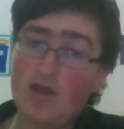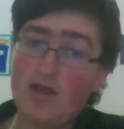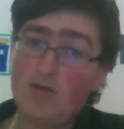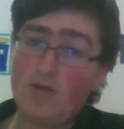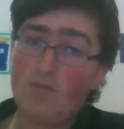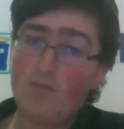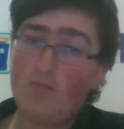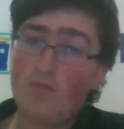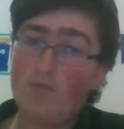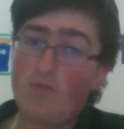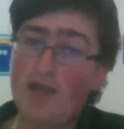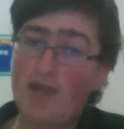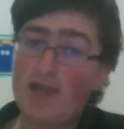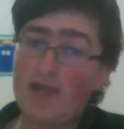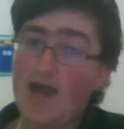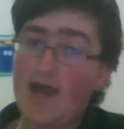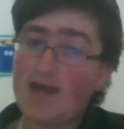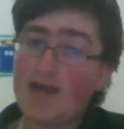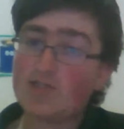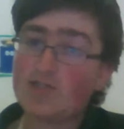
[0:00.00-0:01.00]
But it
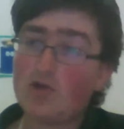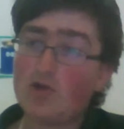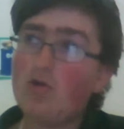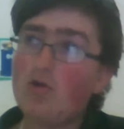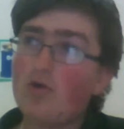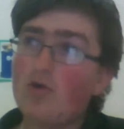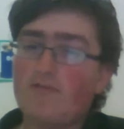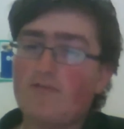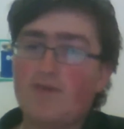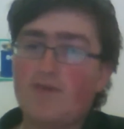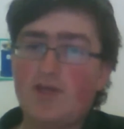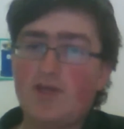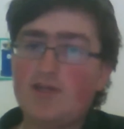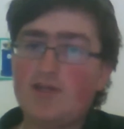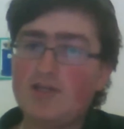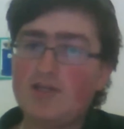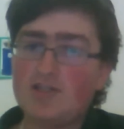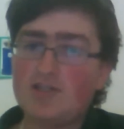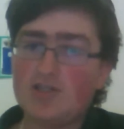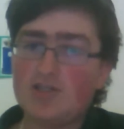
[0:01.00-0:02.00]
adds a lot of
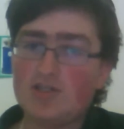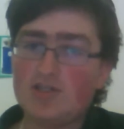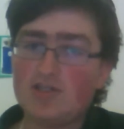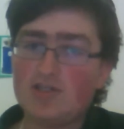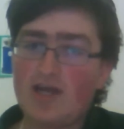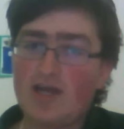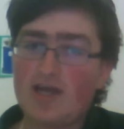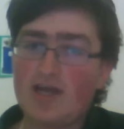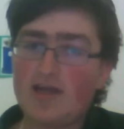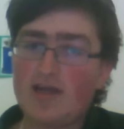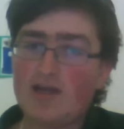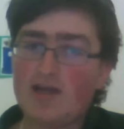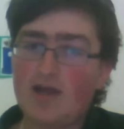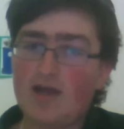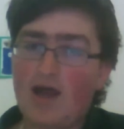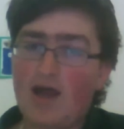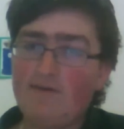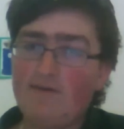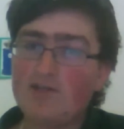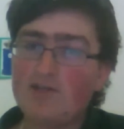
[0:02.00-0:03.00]
healing to the deck.
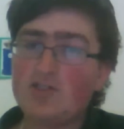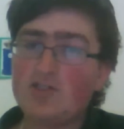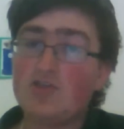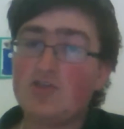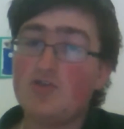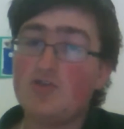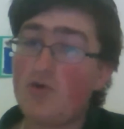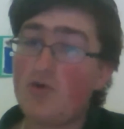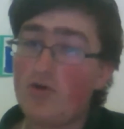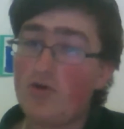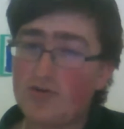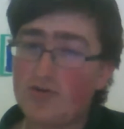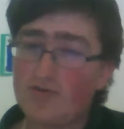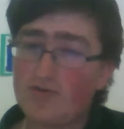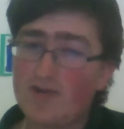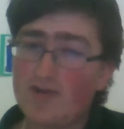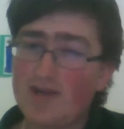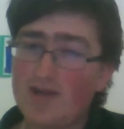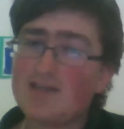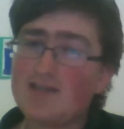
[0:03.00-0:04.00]
Having 2 Earthen
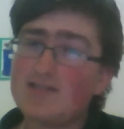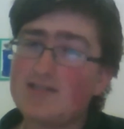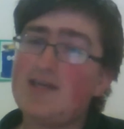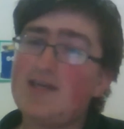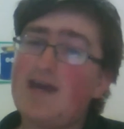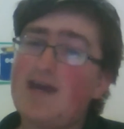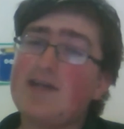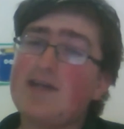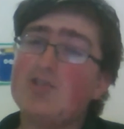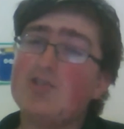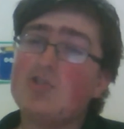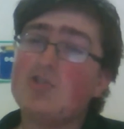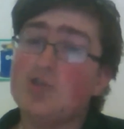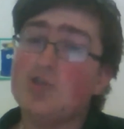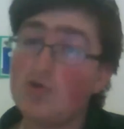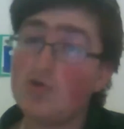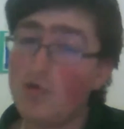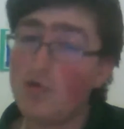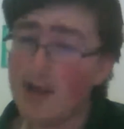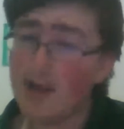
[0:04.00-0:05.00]
Rings and
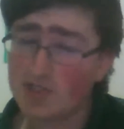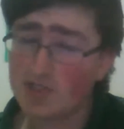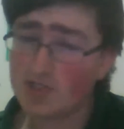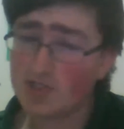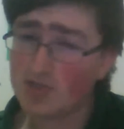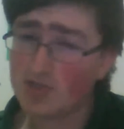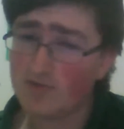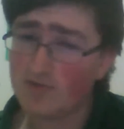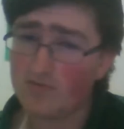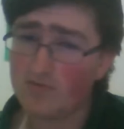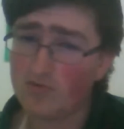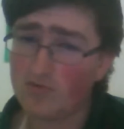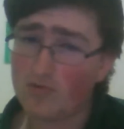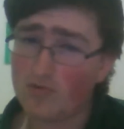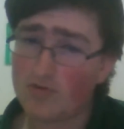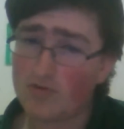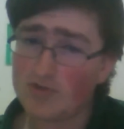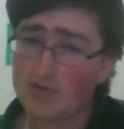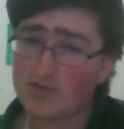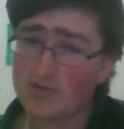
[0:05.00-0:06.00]
2 Ancient of
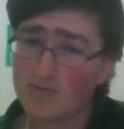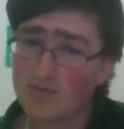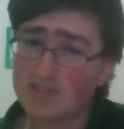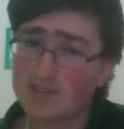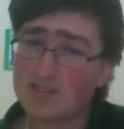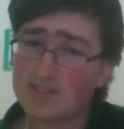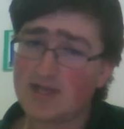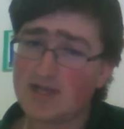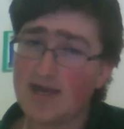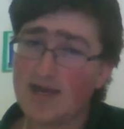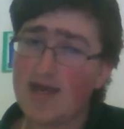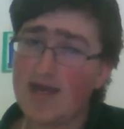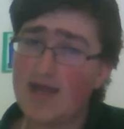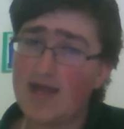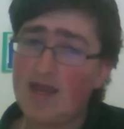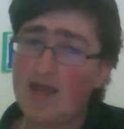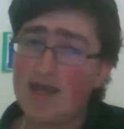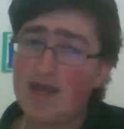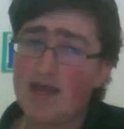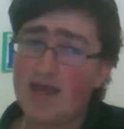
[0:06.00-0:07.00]
Allures means that
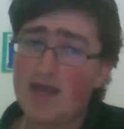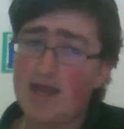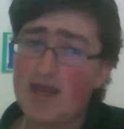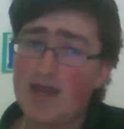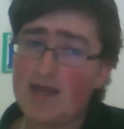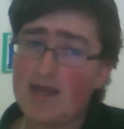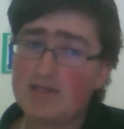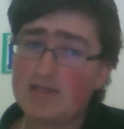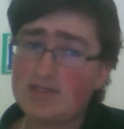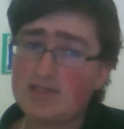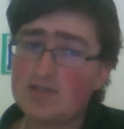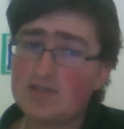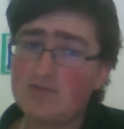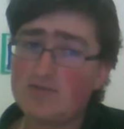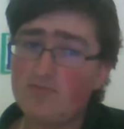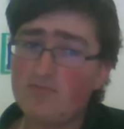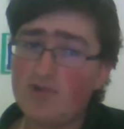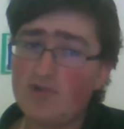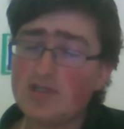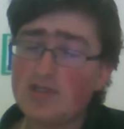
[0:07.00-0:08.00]
it
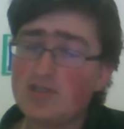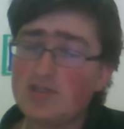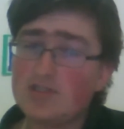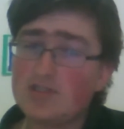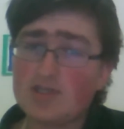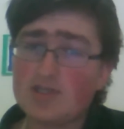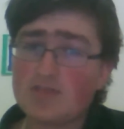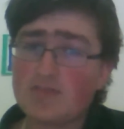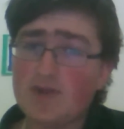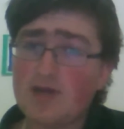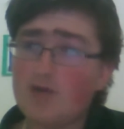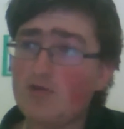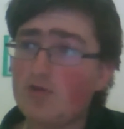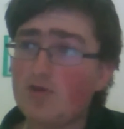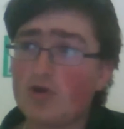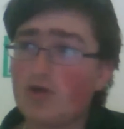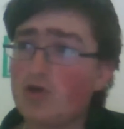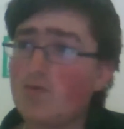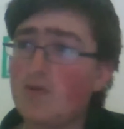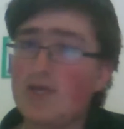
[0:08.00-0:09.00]
really doesn't matter. You're
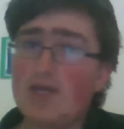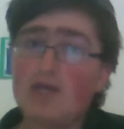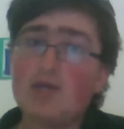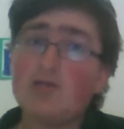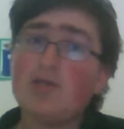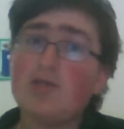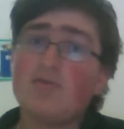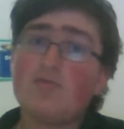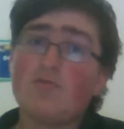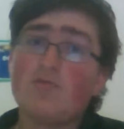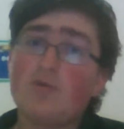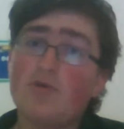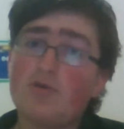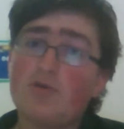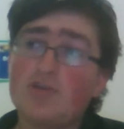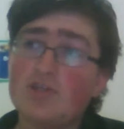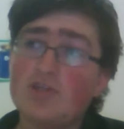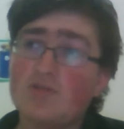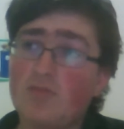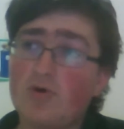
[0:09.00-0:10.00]
going to be healing through a lot of
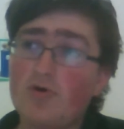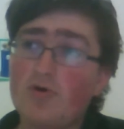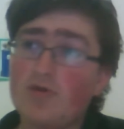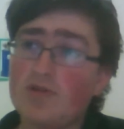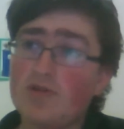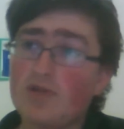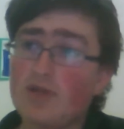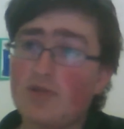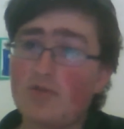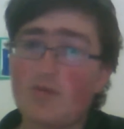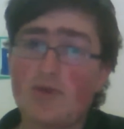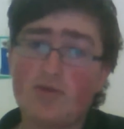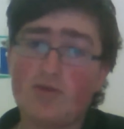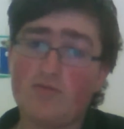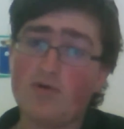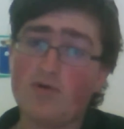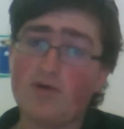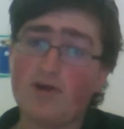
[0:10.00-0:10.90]
this burn that you're being thrown out